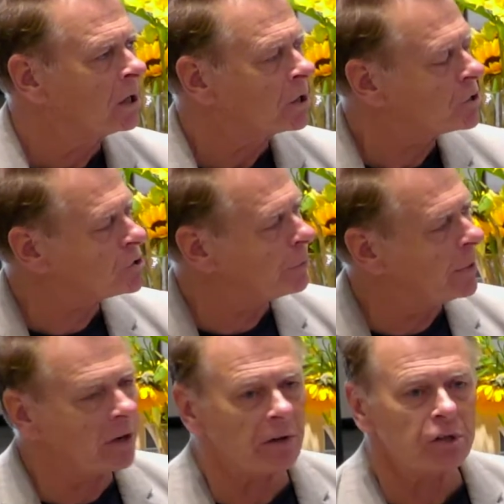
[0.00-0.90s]
The
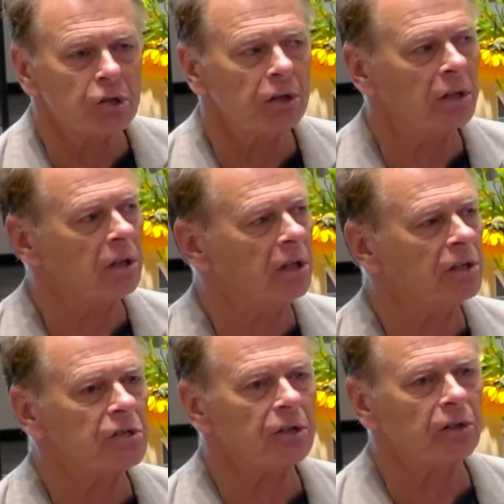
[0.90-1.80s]
Samaritan
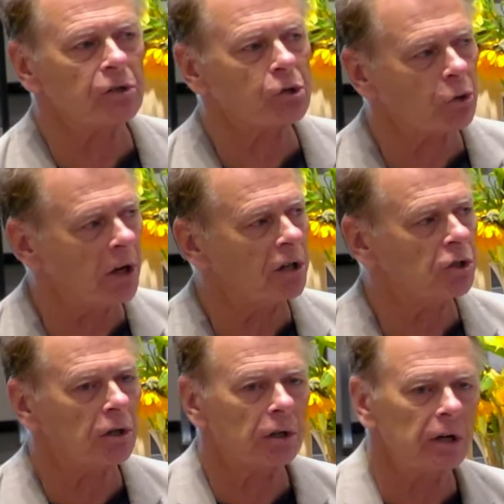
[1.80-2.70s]
is an
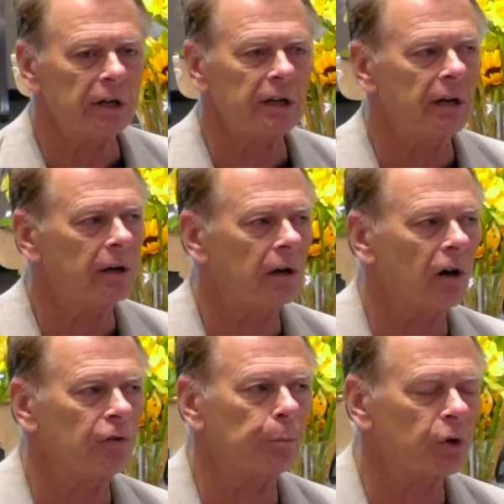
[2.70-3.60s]
illustration
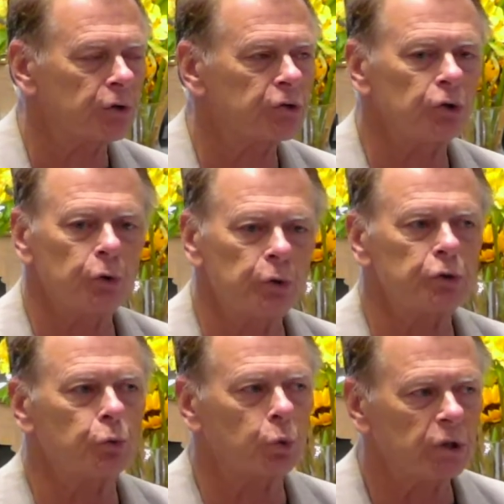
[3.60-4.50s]
of a person who
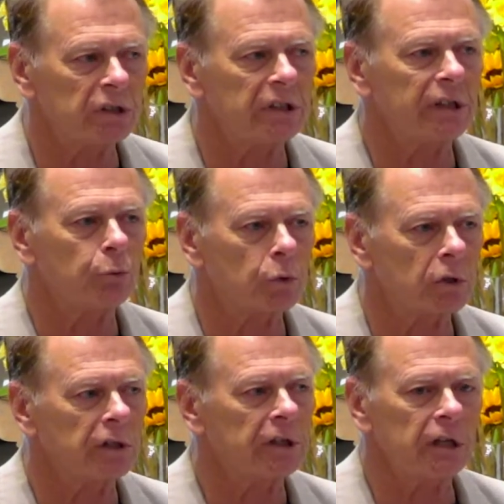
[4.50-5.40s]
is really,
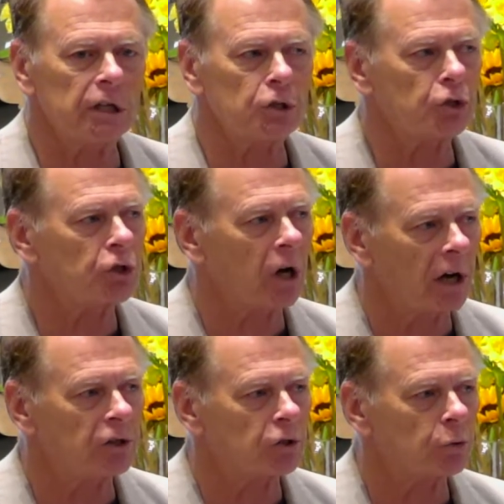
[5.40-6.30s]
really in
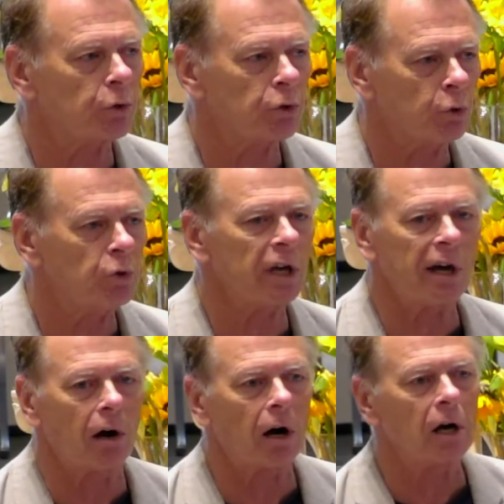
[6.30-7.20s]
touch with who they
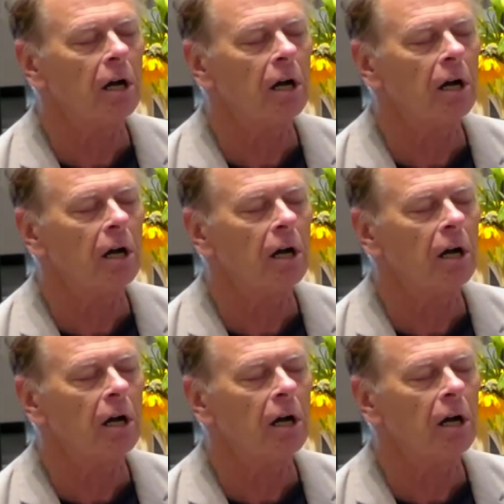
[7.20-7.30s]
are